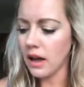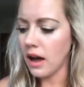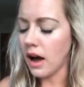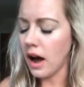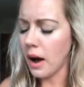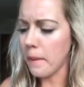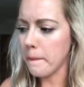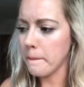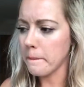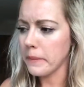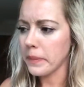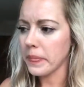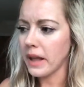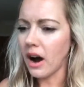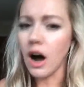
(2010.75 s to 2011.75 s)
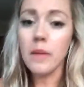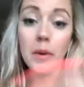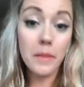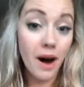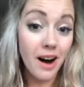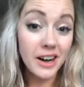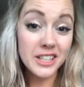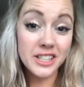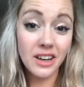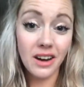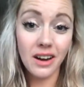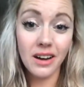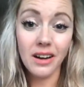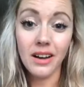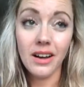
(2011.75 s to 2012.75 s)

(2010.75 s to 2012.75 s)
I'm a marketer.